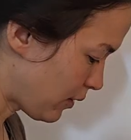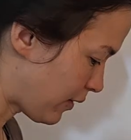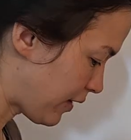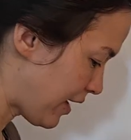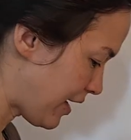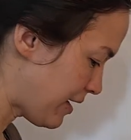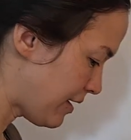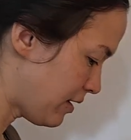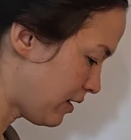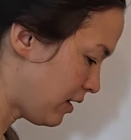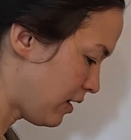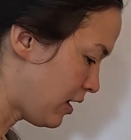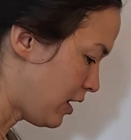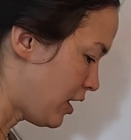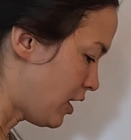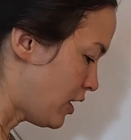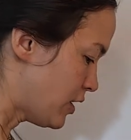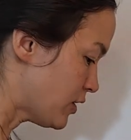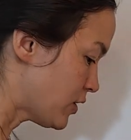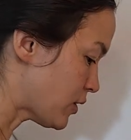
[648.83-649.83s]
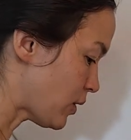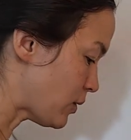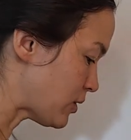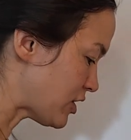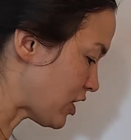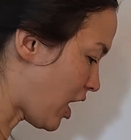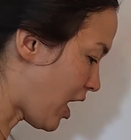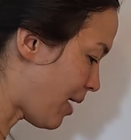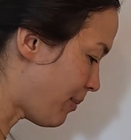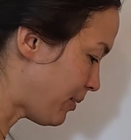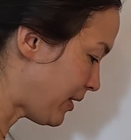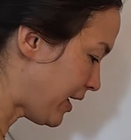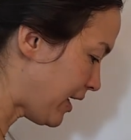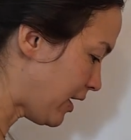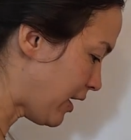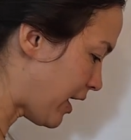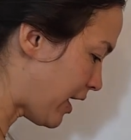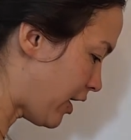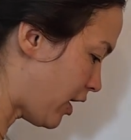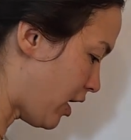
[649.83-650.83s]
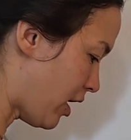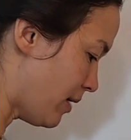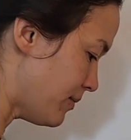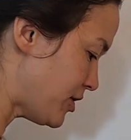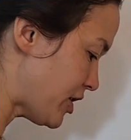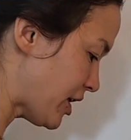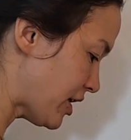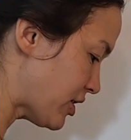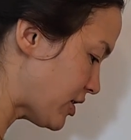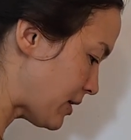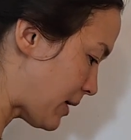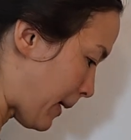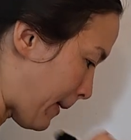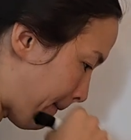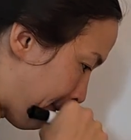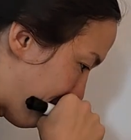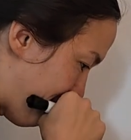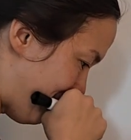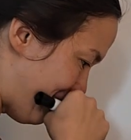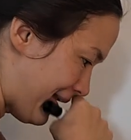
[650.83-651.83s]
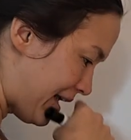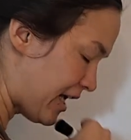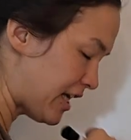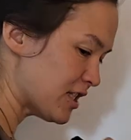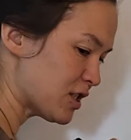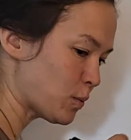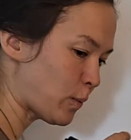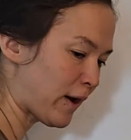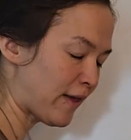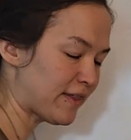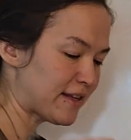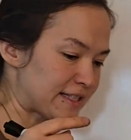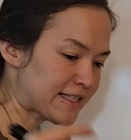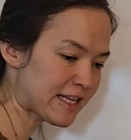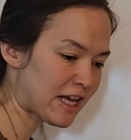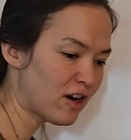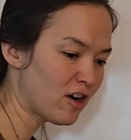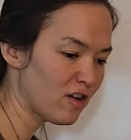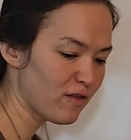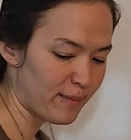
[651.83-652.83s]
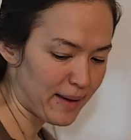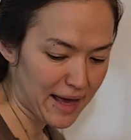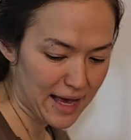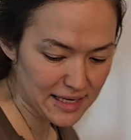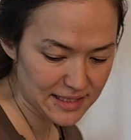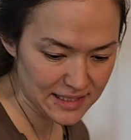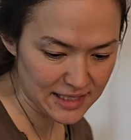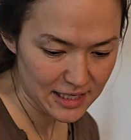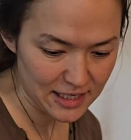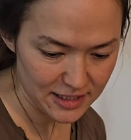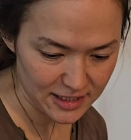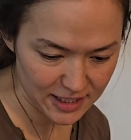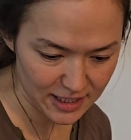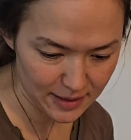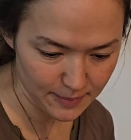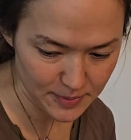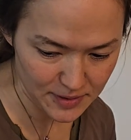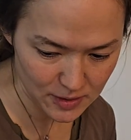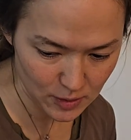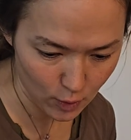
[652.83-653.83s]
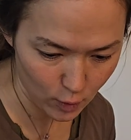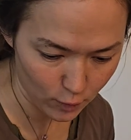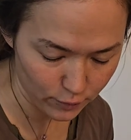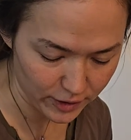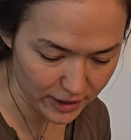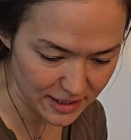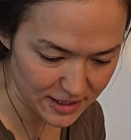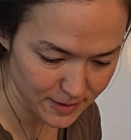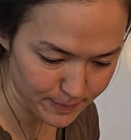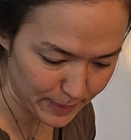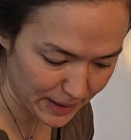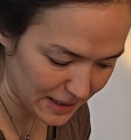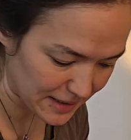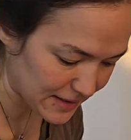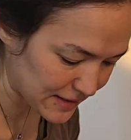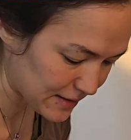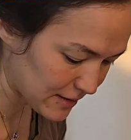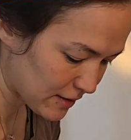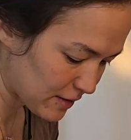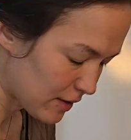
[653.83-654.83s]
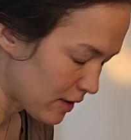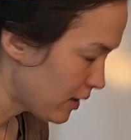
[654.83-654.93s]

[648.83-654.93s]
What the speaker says: Okay? So toppling an object is when the center of mass tips over its base.